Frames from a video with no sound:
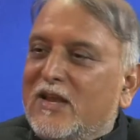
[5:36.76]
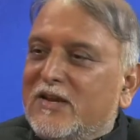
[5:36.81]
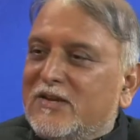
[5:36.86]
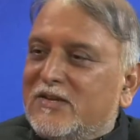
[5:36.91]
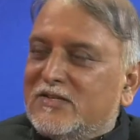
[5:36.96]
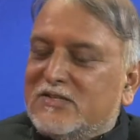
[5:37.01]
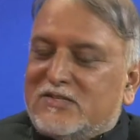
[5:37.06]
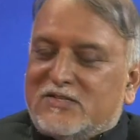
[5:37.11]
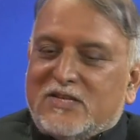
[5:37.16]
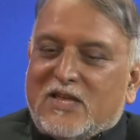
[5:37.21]

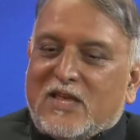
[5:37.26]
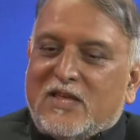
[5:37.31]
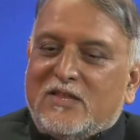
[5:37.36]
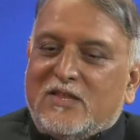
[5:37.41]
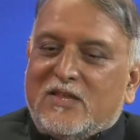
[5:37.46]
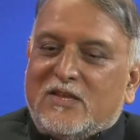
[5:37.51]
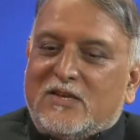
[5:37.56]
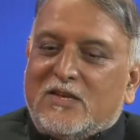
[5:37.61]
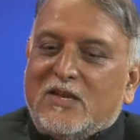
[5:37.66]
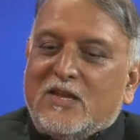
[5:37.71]
letter saying
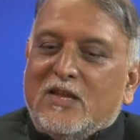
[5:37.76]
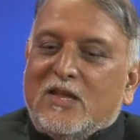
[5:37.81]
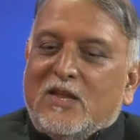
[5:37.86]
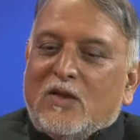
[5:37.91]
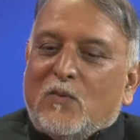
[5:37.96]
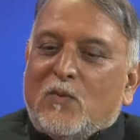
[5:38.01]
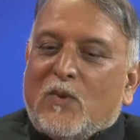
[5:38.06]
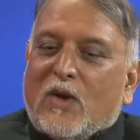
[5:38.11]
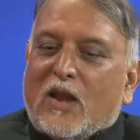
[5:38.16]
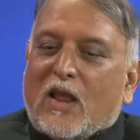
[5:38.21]
that,
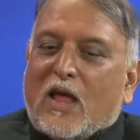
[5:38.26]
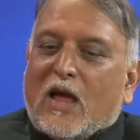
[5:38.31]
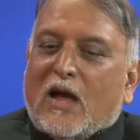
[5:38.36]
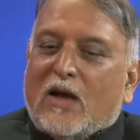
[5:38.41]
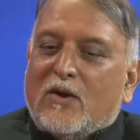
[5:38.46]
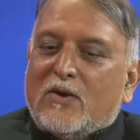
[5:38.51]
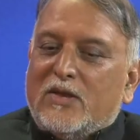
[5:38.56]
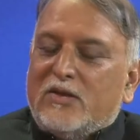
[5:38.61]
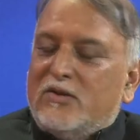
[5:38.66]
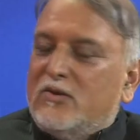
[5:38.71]
well,
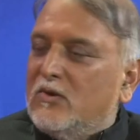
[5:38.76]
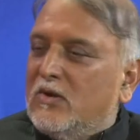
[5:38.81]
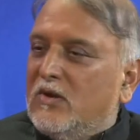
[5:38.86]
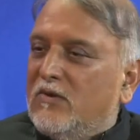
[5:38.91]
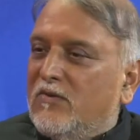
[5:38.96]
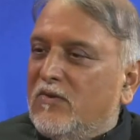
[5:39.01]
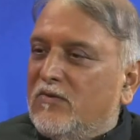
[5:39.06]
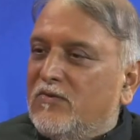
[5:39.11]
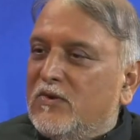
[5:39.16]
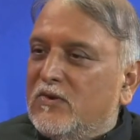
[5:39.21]
how can you
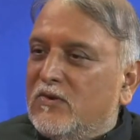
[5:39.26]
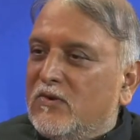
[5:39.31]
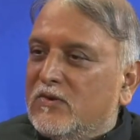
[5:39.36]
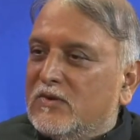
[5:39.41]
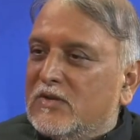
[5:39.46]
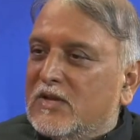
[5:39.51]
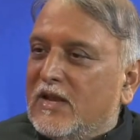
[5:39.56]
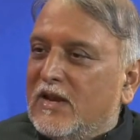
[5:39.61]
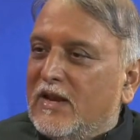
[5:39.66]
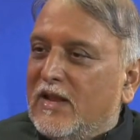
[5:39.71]
give if you
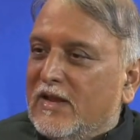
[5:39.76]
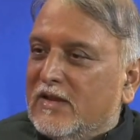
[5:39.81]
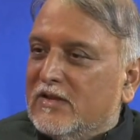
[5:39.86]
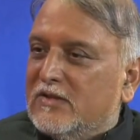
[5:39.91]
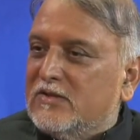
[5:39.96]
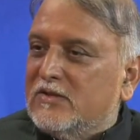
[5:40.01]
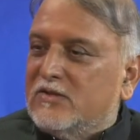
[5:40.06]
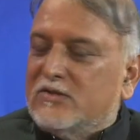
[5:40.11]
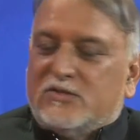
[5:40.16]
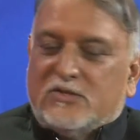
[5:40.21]
don't
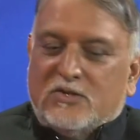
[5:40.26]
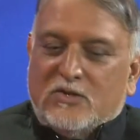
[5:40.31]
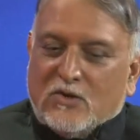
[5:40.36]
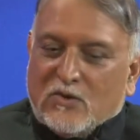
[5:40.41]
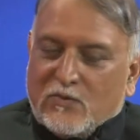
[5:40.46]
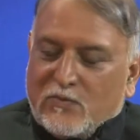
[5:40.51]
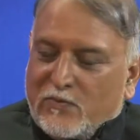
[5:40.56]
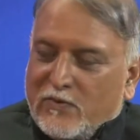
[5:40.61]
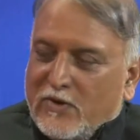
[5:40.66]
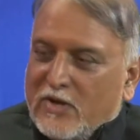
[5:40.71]
collect? So
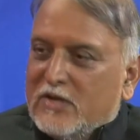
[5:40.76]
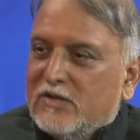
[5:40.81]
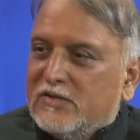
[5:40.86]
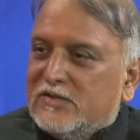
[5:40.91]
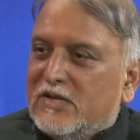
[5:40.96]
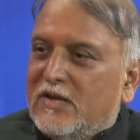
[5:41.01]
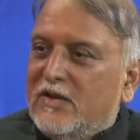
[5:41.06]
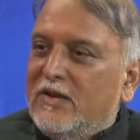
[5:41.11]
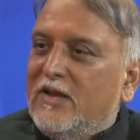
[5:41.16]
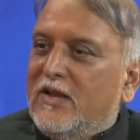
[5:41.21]
your work
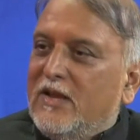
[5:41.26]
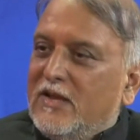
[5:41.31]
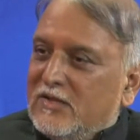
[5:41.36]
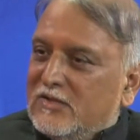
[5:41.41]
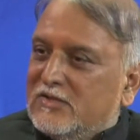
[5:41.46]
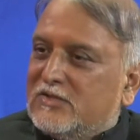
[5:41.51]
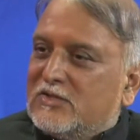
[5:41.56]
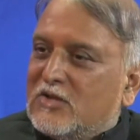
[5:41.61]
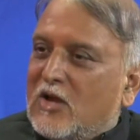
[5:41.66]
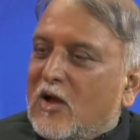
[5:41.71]
is
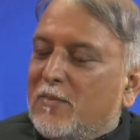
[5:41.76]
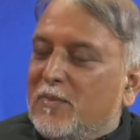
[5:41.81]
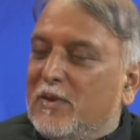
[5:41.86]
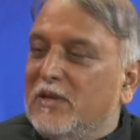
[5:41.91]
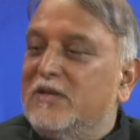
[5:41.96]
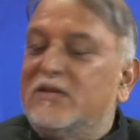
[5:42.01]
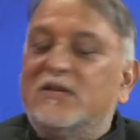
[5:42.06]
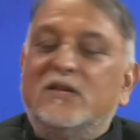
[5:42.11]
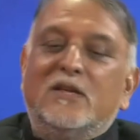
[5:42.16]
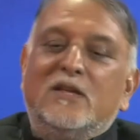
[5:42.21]
illegal. Stop
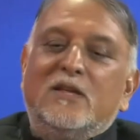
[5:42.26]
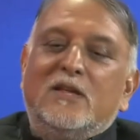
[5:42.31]
it.